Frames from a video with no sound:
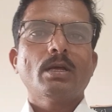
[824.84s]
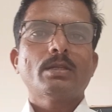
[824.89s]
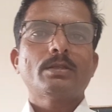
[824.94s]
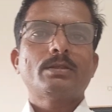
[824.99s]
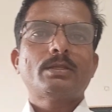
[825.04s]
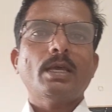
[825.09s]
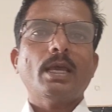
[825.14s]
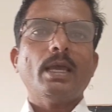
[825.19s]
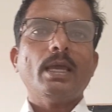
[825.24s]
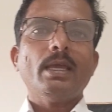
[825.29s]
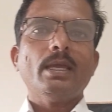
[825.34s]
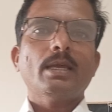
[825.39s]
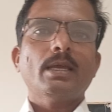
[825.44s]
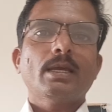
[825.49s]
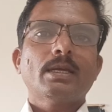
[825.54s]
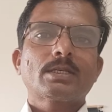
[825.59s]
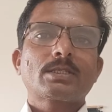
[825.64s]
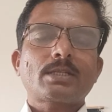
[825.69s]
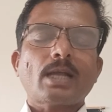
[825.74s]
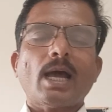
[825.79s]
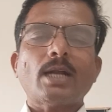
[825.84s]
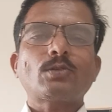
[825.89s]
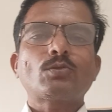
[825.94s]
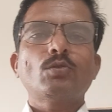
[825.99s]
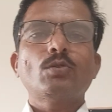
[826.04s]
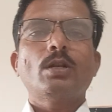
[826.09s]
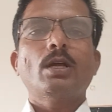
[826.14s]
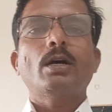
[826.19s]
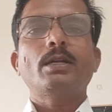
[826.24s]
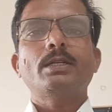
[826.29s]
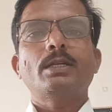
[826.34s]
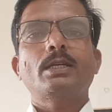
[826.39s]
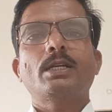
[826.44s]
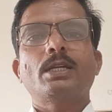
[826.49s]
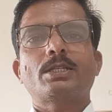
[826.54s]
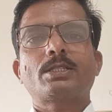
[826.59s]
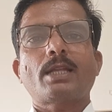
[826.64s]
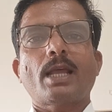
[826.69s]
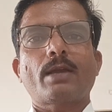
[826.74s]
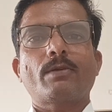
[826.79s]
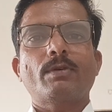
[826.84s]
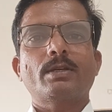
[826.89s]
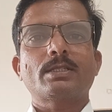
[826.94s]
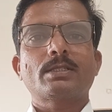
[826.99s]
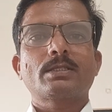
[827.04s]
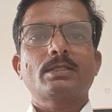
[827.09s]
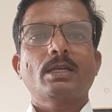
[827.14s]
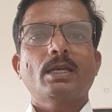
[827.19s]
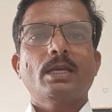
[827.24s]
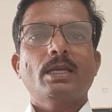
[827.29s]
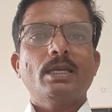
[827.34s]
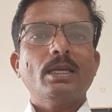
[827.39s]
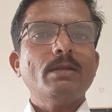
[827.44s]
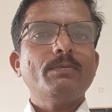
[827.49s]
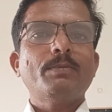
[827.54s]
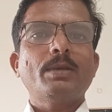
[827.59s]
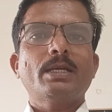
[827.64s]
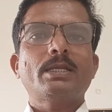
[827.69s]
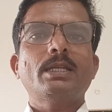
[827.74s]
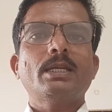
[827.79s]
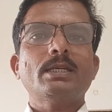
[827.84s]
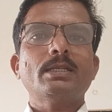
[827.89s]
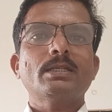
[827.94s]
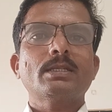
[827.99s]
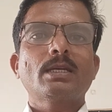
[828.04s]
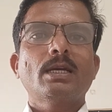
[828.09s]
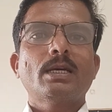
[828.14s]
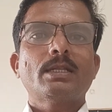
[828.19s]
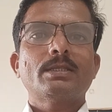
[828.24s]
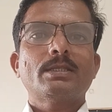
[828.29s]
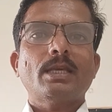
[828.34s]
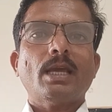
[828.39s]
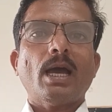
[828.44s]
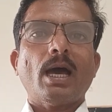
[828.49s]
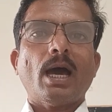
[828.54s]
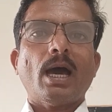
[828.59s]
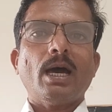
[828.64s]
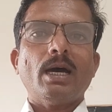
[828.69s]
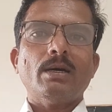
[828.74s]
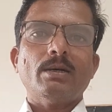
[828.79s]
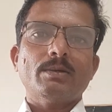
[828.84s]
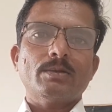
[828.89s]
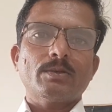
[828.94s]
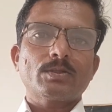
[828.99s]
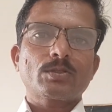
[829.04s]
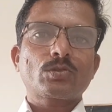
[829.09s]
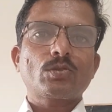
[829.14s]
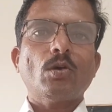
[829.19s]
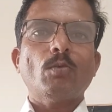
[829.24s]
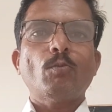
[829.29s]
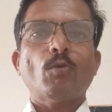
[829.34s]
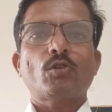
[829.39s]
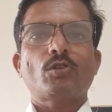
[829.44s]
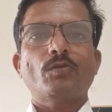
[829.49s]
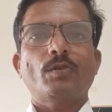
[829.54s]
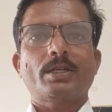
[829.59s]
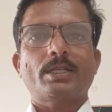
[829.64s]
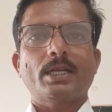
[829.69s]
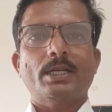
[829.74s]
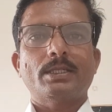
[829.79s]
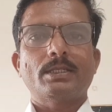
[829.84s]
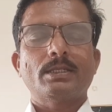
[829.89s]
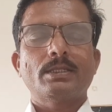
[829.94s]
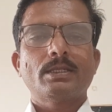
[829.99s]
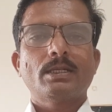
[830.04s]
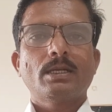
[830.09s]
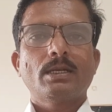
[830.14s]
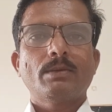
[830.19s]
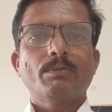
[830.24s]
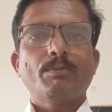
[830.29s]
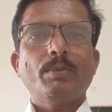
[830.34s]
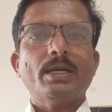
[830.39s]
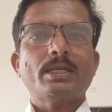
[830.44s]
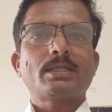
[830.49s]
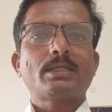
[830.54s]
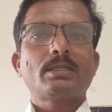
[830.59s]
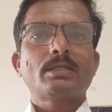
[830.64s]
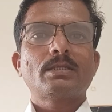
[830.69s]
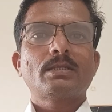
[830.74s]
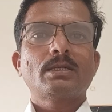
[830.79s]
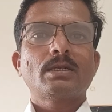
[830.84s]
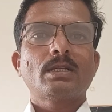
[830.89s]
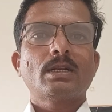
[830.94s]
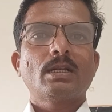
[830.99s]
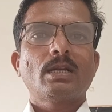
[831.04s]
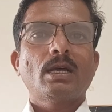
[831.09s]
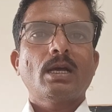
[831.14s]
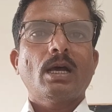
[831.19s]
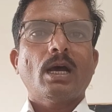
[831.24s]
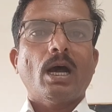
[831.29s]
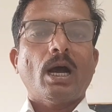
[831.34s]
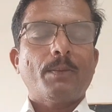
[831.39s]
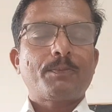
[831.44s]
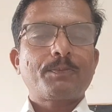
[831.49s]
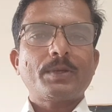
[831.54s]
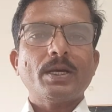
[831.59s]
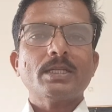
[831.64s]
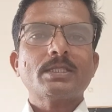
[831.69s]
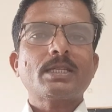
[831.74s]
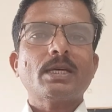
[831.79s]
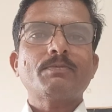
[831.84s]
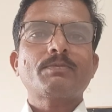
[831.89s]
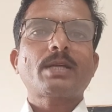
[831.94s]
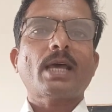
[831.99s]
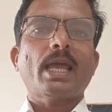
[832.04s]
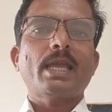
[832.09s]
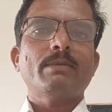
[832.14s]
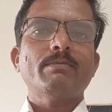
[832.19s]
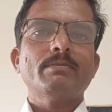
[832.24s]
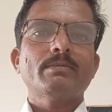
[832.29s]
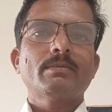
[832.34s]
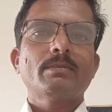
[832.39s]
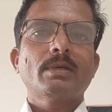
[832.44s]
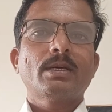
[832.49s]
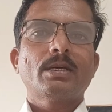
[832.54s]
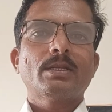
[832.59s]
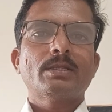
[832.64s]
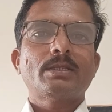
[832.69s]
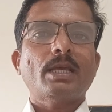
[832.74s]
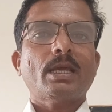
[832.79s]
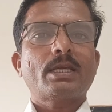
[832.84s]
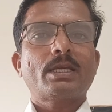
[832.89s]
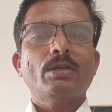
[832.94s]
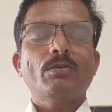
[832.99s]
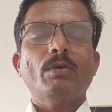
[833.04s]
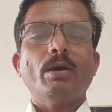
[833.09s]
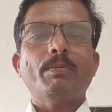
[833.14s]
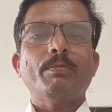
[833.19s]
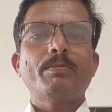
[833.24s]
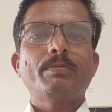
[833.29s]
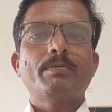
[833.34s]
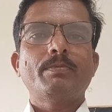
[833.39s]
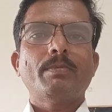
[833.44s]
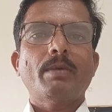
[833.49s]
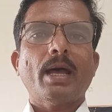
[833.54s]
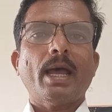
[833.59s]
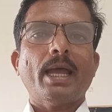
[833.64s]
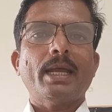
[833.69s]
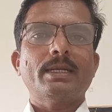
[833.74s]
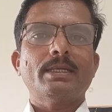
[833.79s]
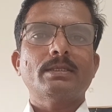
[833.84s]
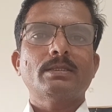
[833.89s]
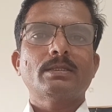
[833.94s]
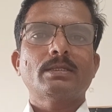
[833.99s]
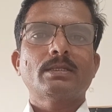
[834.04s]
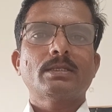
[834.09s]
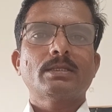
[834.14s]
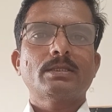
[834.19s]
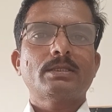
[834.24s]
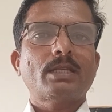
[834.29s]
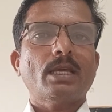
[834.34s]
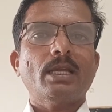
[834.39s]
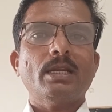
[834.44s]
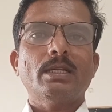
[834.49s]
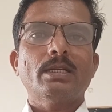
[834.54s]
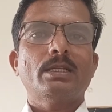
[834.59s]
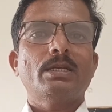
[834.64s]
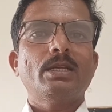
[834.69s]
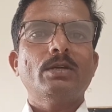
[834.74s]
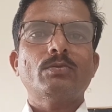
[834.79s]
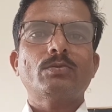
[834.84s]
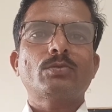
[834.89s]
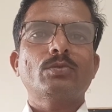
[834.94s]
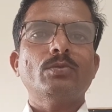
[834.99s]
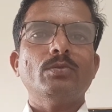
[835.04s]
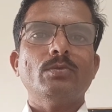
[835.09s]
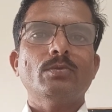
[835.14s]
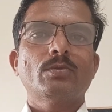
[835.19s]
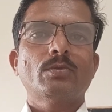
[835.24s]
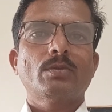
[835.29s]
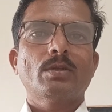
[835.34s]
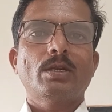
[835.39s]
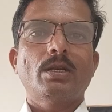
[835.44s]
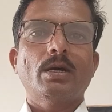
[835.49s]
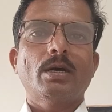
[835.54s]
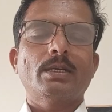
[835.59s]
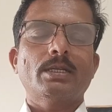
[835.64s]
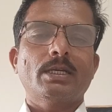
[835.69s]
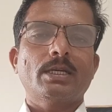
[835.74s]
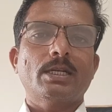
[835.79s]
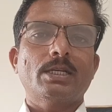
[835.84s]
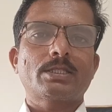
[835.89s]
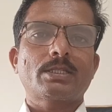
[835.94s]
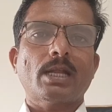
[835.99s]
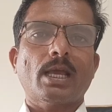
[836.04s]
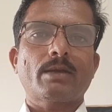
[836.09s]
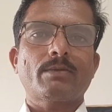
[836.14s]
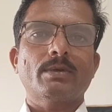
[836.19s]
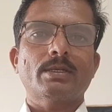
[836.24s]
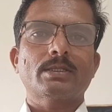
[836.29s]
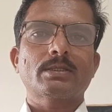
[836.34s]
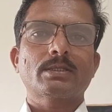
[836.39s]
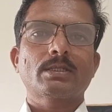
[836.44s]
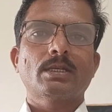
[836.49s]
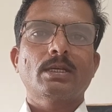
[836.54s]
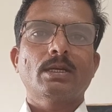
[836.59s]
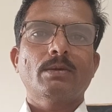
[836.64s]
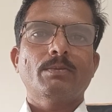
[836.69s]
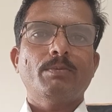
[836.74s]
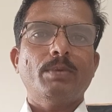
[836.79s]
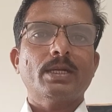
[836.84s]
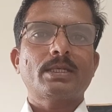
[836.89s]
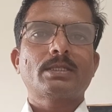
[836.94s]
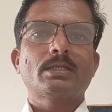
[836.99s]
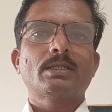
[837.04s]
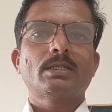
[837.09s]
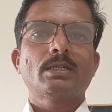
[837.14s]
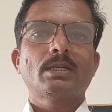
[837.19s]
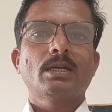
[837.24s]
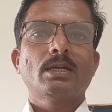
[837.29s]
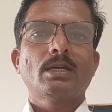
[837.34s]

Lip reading: they start to learn English language. In beginning, they are so motivated, but after some time, they give up and they live to learn English language. But